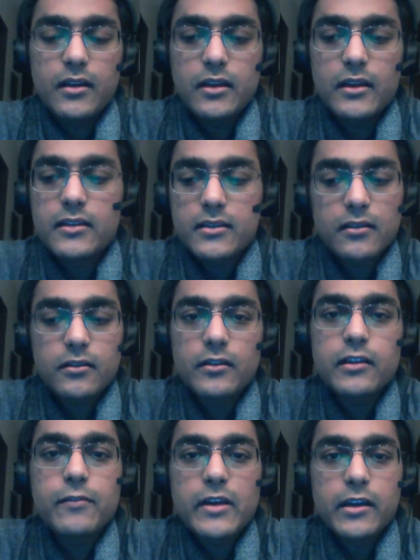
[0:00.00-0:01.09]
It's
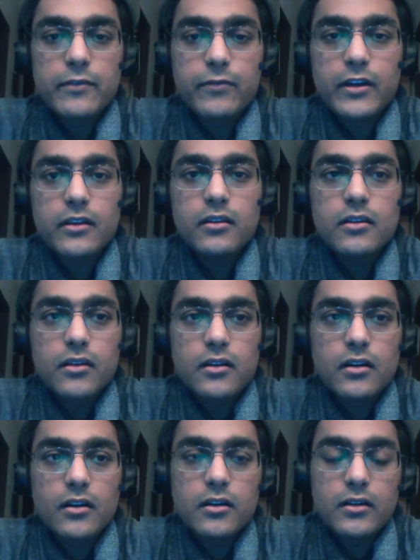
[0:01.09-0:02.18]
certainly very difficult
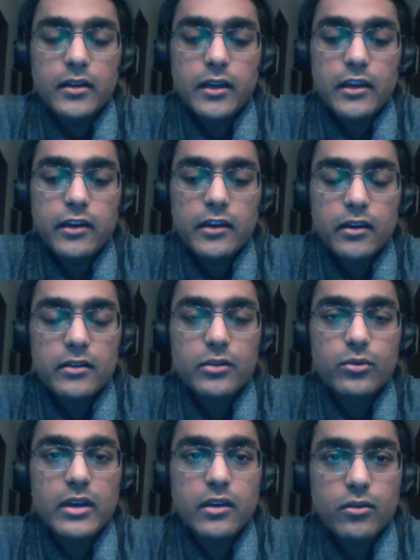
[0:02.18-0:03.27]
in India
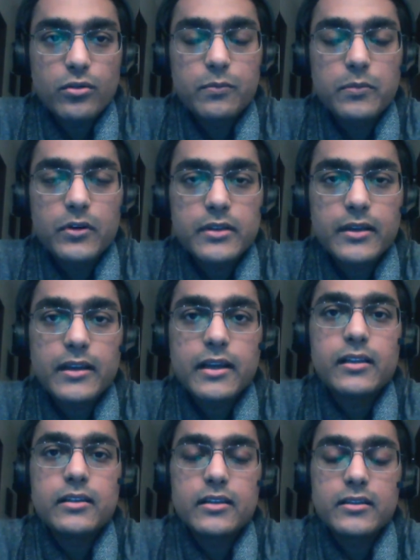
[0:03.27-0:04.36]
to get a good
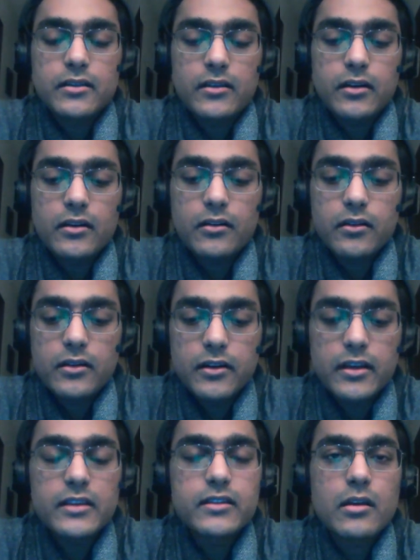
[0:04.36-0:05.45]
percentile. There's a
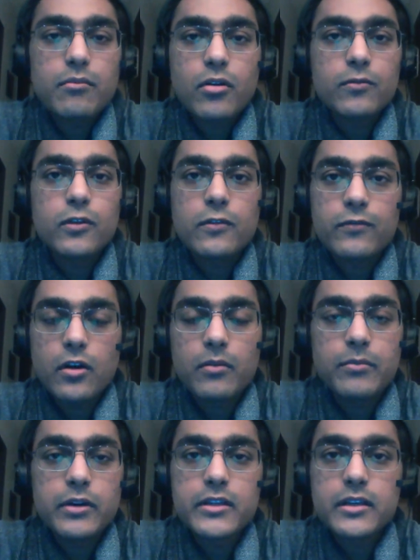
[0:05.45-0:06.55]
crazy amount of
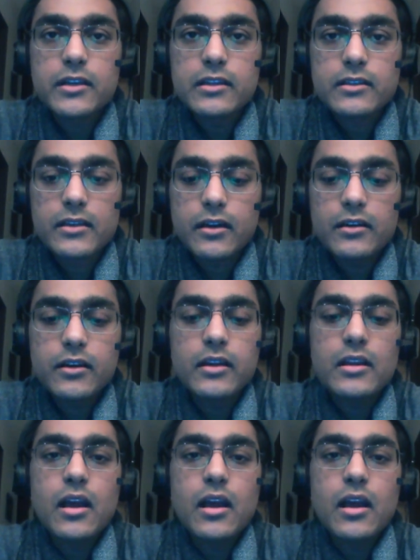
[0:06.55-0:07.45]
competition in this country,